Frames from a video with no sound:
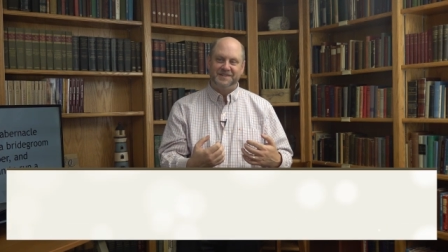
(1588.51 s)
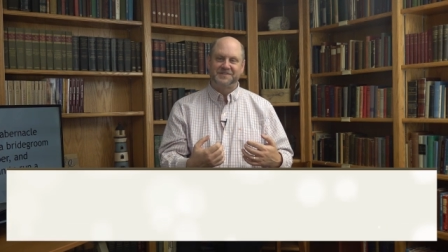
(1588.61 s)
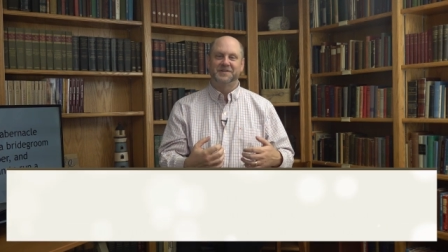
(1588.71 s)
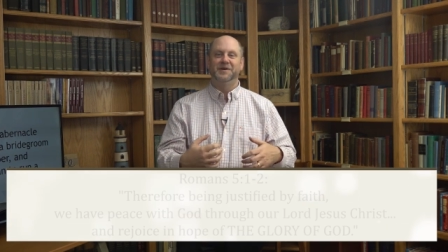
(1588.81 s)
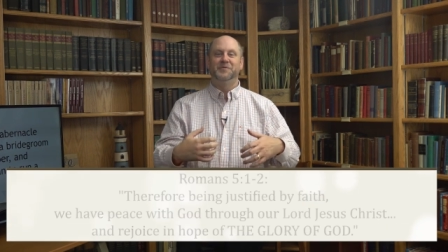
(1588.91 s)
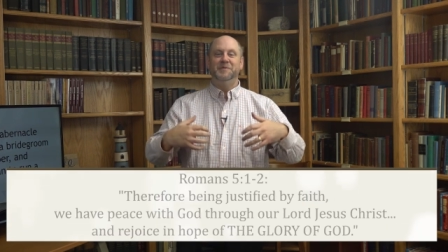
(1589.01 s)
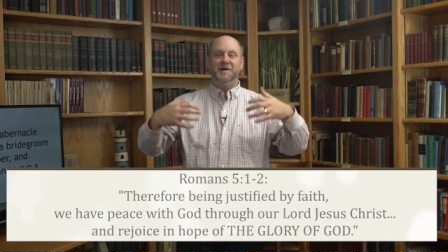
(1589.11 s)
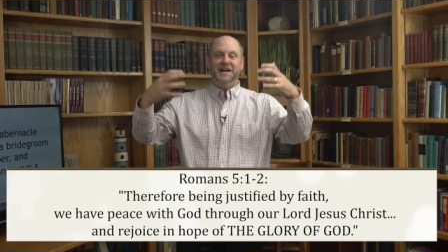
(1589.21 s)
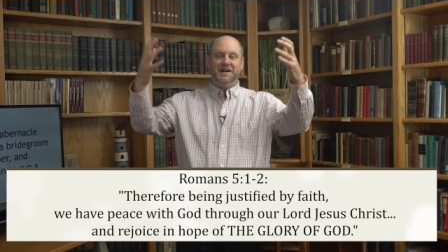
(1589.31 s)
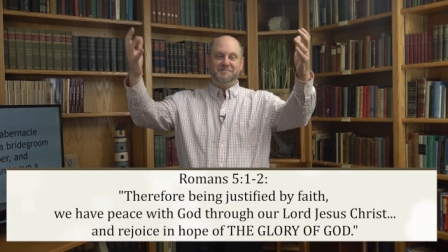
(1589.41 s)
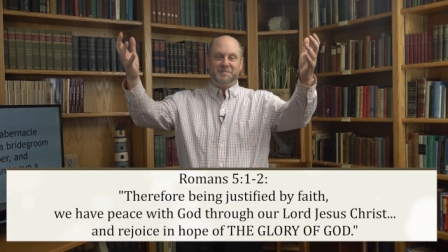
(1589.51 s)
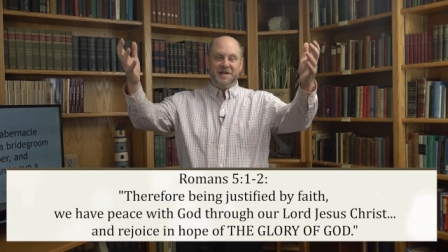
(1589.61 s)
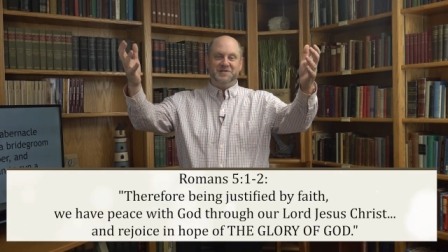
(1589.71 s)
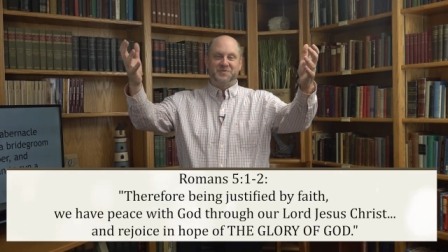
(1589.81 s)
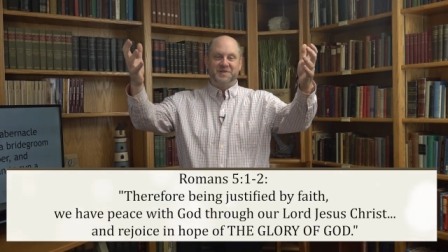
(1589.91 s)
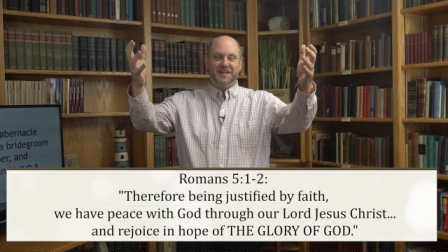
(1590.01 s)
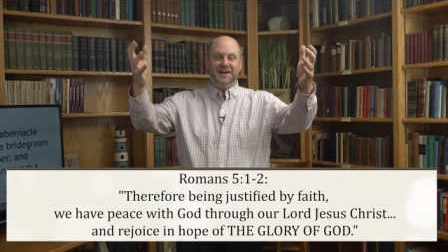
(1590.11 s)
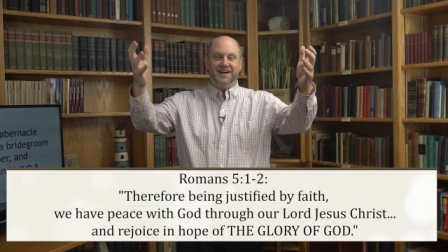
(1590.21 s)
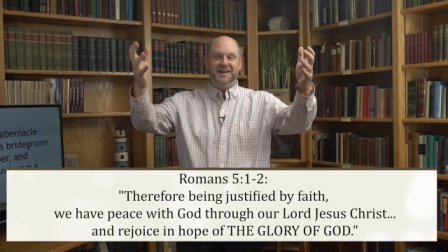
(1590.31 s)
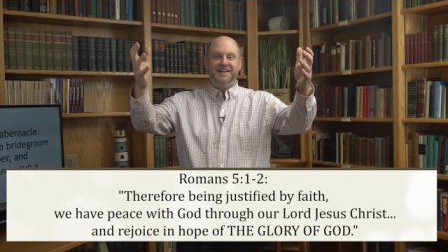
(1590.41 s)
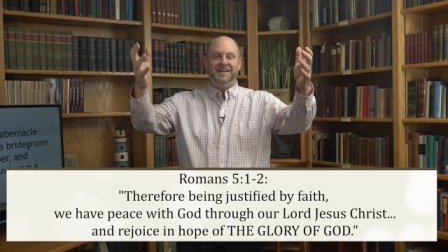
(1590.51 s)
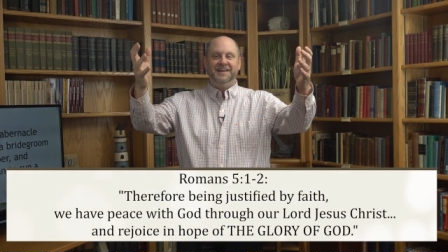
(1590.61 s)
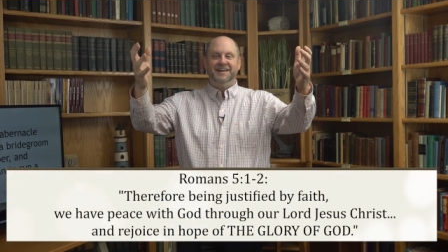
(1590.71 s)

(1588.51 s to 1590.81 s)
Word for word: so that we might have peace with God